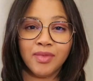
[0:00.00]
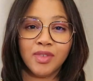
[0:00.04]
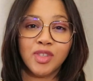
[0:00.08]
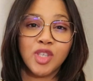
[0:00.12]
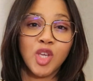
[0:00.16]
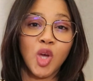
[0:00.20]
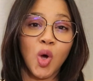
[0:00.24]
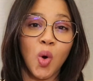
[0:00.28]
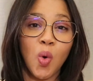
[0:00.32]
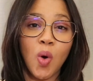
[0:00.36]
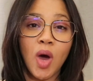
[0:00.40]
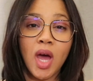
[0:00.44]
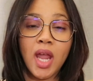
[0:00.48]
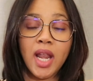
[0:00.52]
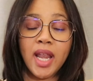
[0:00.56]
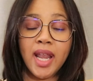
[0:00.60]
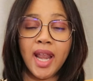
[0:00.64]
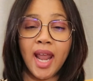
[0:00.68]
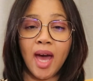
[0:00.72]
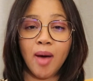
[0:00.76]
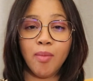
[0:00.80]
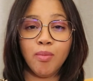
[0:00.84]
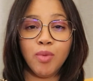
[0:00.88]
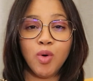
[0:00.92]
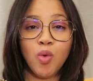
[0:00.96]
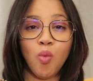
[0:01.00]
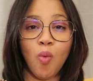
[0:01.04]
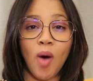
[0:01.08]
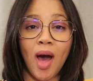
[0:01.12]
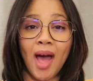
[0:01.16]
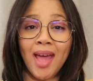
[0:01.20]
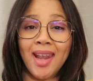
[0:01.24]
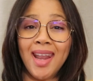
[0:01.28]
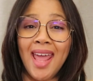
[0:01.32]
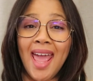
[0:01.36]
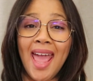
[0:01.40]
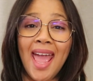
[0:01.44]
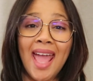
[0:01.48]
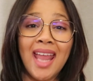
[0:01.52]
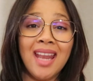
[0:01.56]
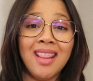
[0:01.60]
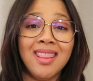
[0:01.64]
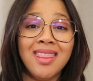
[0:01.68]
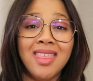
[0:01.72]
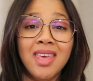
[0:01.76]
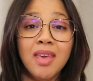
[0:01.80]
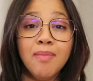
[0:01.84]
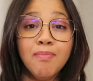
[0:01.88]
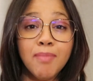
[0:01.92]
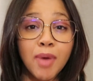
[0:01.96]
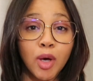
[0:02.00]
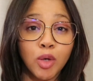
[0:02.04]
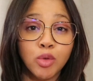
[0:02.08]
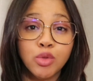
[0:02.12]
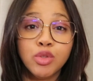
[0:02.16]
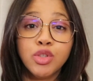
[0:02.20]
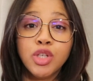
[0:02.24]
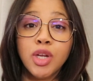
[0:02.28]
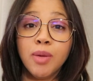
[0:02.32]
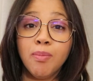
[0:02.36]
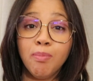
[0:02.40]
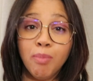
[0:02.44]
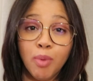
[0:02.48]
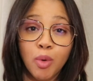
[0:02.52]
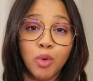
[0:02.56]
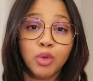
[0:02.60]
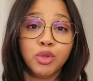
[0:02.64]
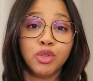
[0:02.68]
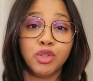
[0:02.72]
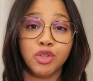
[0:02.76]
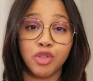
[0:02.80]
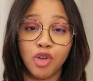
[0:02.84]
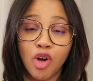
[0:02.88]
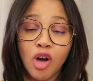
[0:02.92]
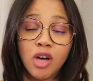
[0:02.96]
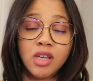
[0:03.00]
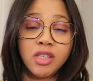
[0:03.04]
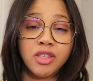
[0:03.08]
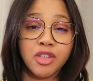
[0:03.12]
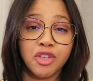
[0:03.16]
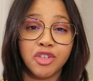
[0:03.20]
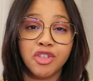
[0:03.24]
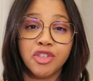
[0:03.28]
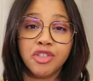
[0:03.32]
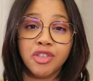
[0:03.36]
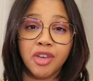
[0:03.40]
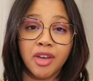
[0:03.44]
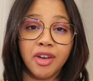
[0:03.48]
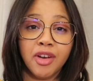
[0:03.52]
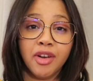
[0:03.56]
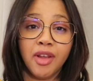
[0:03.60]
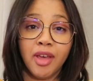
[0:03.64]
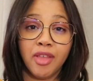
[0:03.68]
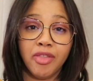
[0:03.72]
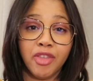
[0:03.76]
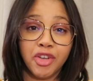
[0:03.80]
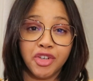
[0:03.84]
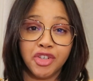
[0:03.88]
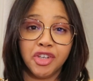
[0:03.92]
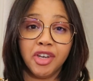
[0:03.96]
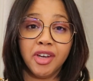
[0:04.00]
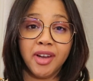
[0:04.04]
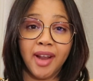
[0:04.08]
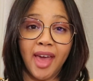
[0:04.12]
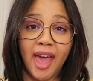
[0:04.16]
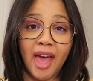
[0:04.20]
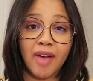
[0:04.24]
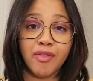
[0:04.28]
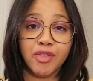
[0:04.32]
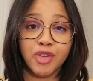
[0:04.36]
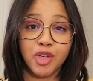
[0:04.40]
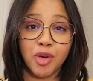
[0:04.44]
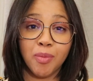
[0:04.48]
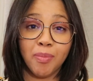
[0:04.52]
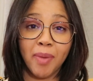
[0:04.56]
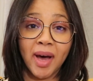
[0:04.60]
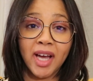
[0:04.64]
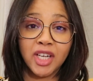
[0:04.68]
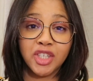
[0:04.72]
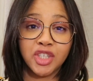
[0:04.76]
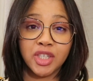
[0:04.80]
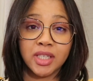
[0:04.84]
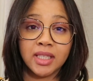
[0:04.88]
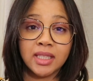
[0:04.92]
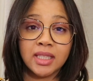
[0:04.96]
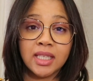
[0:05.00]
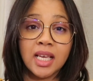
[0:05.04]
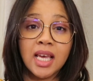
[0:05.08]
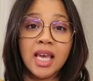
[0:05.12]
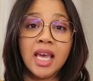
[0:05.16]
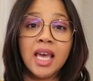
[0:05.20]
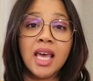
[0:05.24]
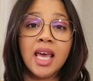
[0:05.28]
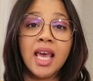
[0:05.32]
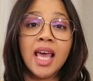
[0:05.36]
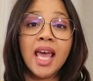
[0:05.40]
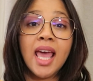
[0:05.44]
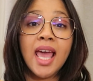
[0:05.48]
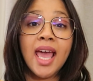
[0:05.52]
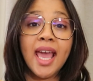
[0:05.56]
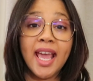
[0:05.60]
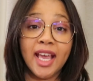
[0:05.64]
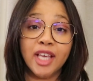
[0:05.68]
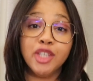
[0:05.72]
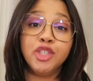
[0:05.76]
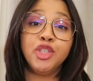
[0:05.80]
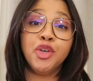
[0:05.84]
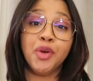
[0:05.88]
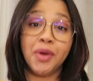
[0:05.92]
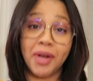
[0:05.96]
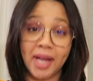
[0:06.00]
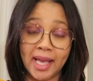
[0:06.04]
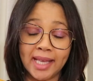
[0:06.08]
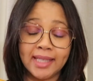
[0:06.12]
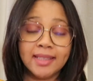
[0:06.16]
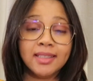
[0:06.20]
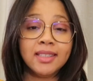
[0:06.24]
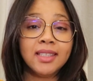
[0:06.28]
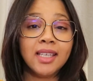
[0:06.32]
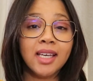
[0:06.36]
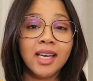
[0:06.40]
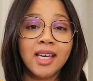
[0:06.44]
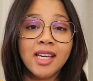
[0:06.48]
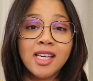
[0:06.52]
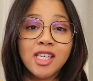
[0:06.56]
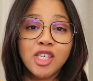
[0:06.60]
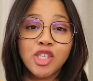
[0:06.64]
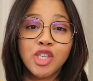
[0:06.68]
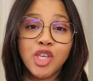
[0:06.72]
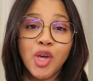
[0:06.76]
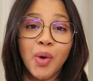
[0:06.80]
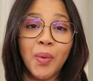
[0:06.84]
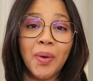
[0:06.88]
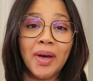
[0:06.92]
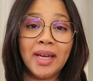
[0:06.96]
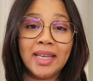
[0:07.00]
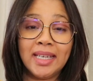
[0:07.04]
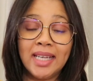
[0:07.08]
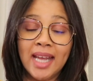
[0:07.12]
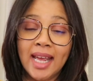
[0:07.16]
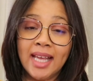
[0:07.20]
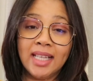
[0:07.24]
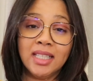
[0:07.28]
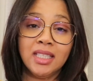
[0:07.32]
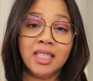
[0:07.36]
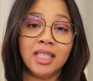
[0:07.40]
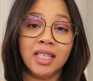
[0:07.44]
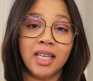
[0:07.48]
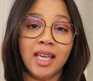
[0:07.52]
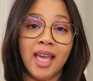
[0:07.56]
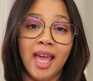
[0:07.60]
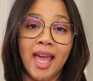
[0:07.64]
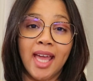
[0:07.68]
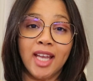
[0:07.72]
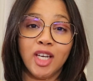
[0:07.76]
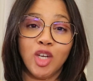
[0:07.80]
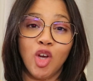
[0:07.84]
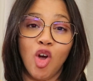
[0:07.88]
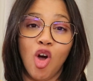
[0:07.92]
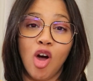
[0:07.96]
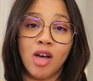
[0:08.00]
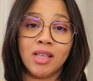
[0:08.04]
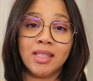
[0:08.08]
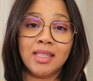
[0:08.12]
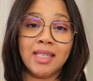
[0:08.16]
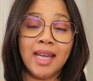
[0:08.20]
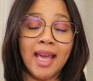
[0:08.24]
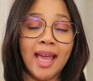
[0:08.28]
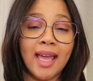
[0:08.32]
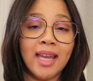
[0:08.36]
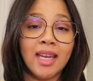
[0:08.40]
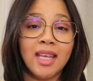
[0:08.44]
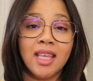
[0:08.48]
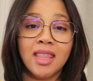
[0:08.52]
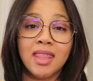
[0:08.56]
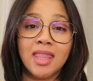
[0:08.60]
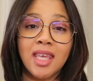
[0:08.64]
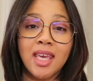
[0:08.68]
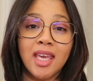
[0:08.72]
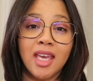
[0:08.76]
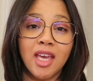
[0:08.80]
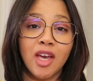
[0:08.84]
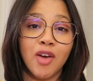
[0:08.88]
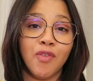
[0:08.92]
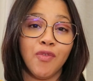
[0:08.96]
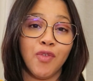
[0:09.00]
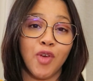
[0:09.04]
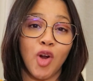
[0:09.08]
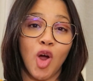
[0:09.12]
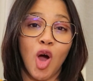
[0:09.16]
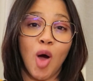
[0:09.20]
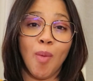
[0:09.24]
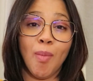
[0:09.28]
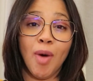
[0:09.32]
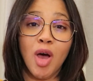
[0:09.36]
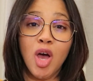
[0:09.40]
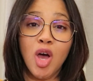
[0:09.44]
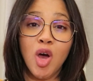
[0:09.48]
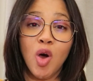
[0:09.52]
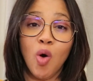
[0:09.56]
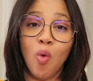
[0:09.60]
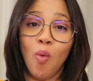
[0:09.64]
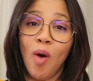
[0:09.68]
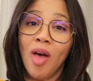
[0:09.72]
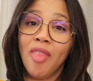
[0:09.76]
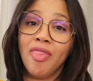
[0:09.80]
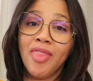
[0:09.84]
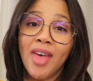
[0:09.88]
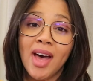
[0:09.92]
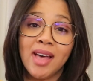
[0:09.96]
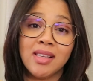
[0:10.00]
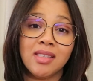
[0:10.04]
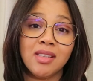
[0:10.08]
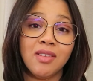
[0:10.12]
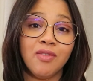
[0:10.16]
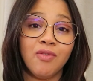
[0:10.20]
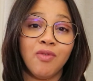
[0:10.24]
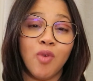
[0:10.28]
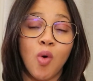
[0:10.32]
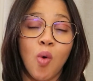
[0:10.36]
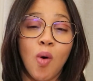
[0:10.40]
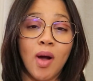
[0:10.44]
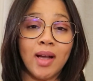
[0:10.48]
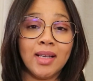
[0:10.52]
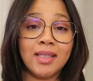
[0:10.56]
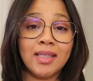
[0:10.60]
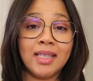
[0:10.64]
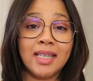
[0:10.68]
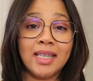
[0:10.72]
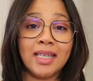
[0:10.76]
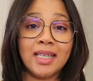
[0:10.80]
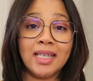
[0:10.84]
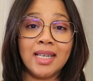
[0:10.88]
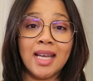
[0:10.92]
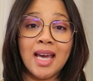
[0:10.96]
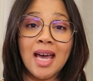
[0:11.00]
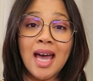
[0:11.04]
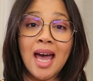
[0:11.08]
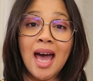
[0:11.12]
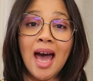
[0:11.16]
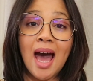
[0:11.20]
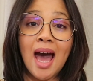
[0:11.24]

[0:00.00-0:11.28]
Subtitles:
So number one, and the most important cost that you're gonna have on your budget, is your rent. So rent can cost anything from 1,400